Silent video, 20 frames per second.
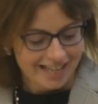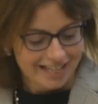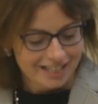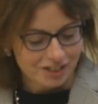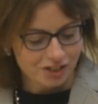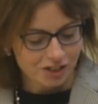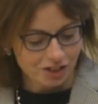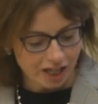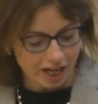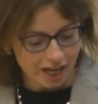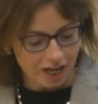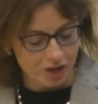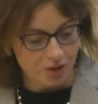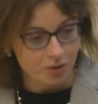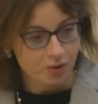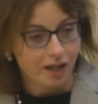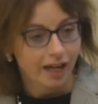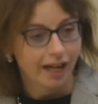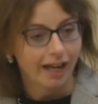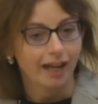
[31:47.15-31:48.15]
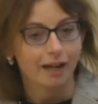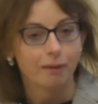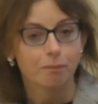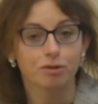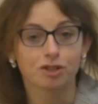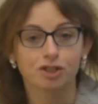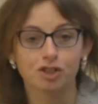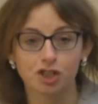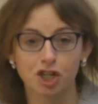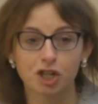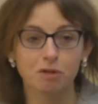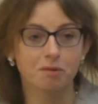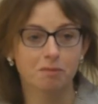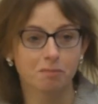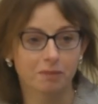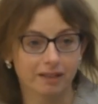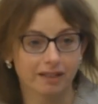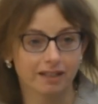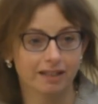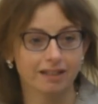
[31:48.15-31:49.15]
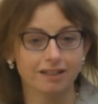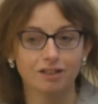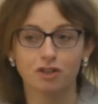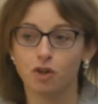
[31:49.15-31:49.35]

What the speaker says: so presumably